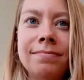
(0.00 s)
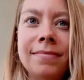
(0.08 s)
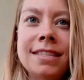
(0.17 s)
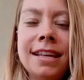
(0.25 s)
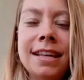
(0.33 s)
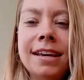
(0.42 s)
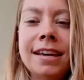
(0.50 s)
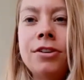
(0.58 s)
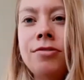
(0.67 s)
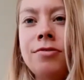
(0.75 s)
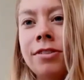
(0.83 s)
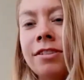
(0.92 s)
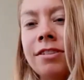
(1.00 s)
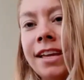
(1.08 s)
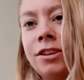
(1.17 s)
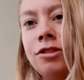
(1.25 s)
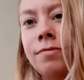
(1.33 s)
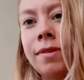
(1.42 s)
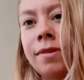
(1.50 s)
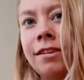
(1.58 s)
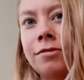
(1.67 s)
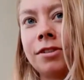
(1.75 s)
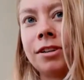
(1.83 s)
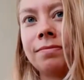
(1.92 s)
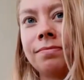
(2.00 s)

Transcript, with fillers: It's like a new sort of 80 20 rule.